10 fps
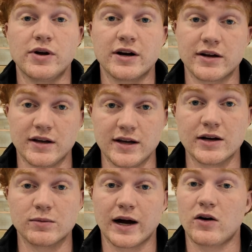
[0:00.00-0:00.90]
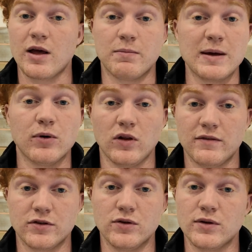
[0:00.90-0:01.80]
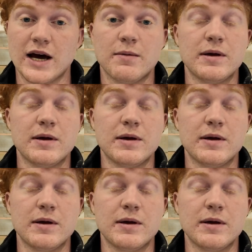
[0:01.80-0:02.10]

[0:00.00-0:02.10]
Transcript: here year round, and people love to do that.